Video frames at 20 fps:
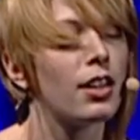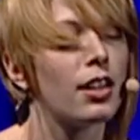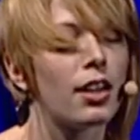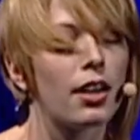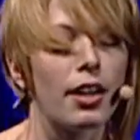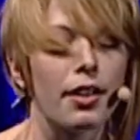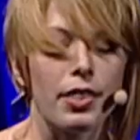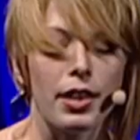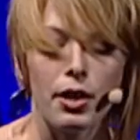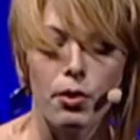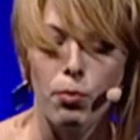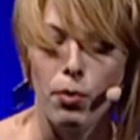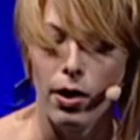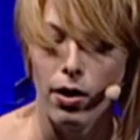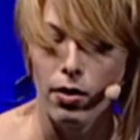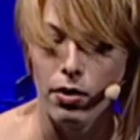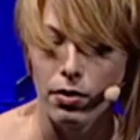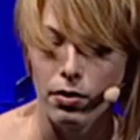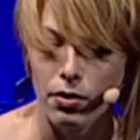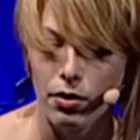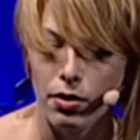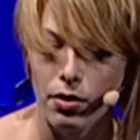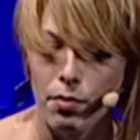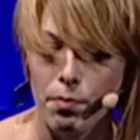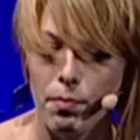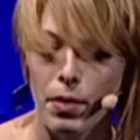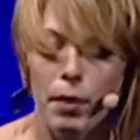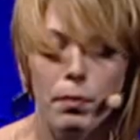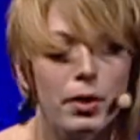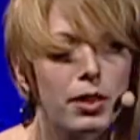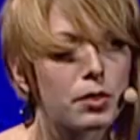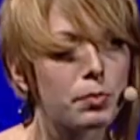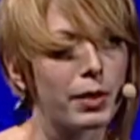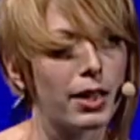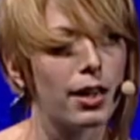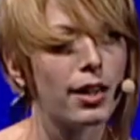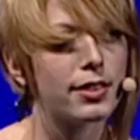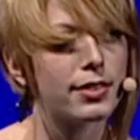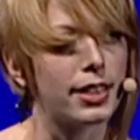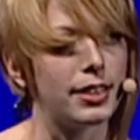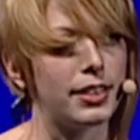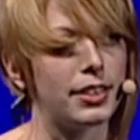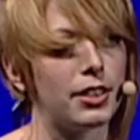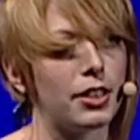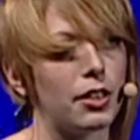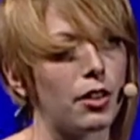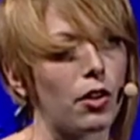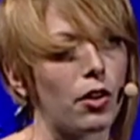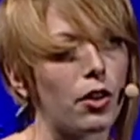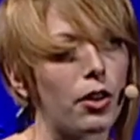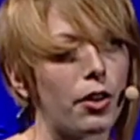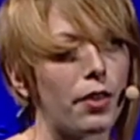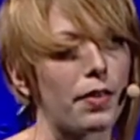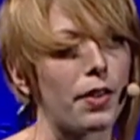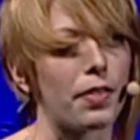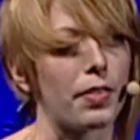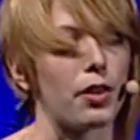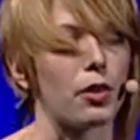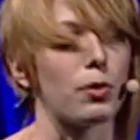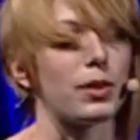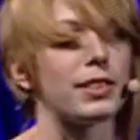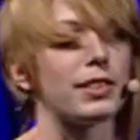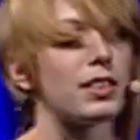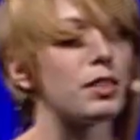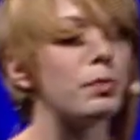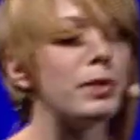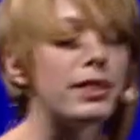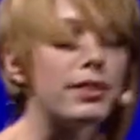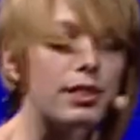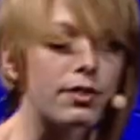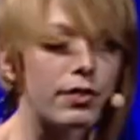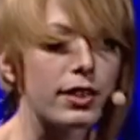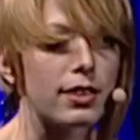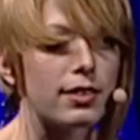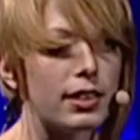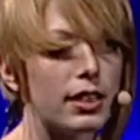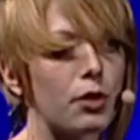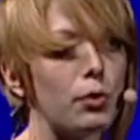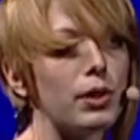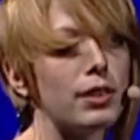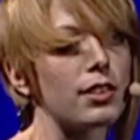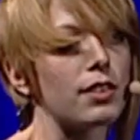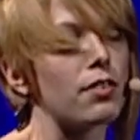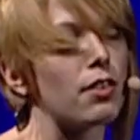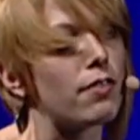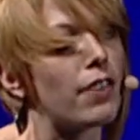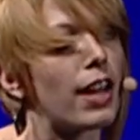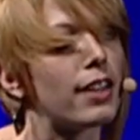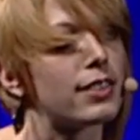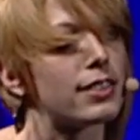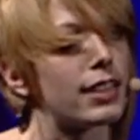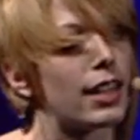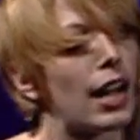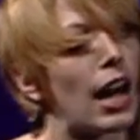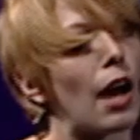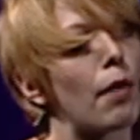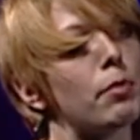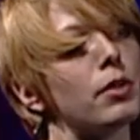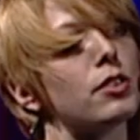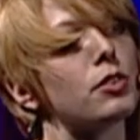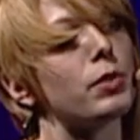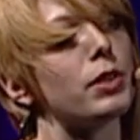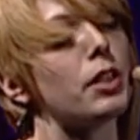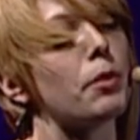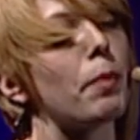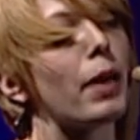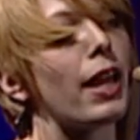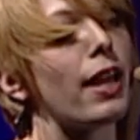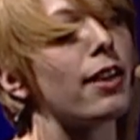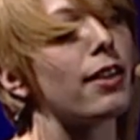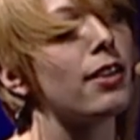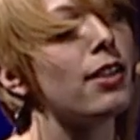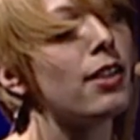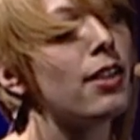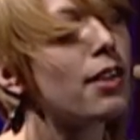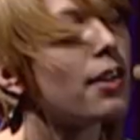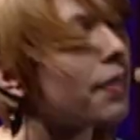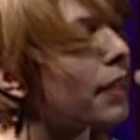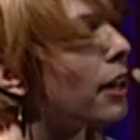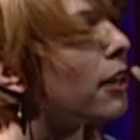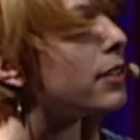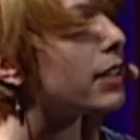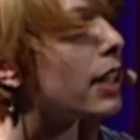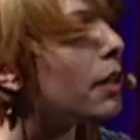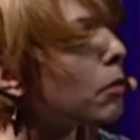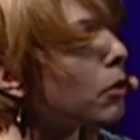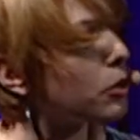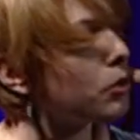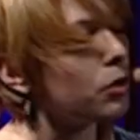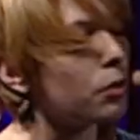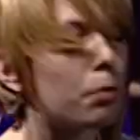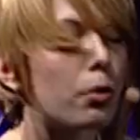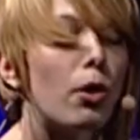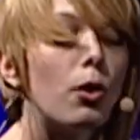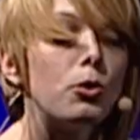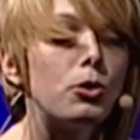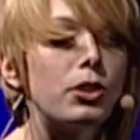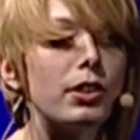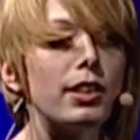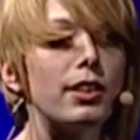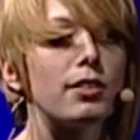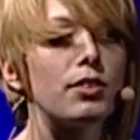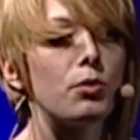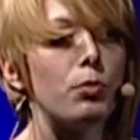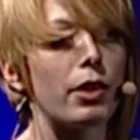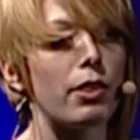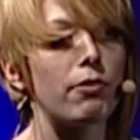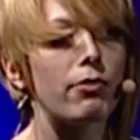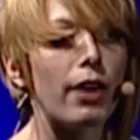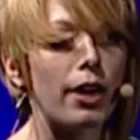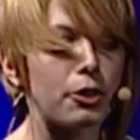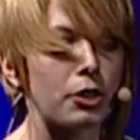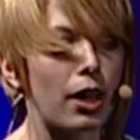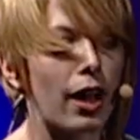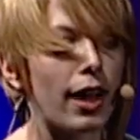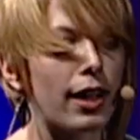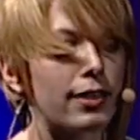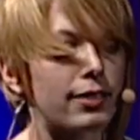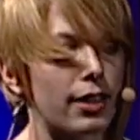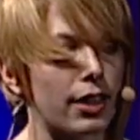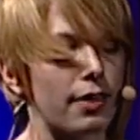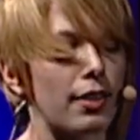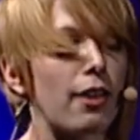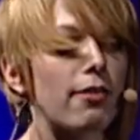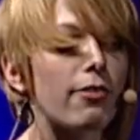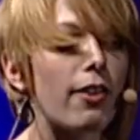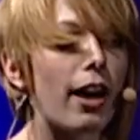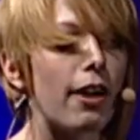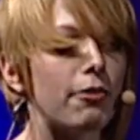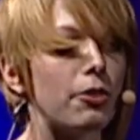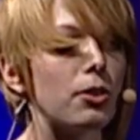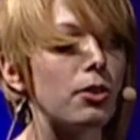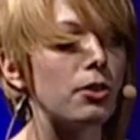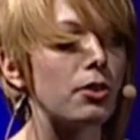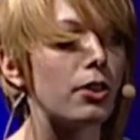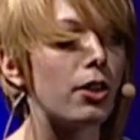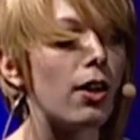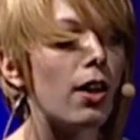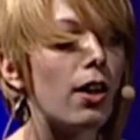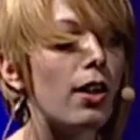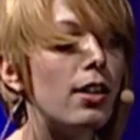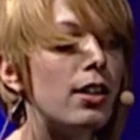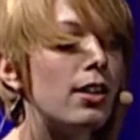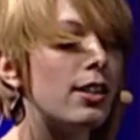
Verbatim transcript: And I think, well, maybe it's because I didn't learn that there was a specific sequence of events that happens when you paint, that I was able to approach this with fresh eyes, like that five year old girl.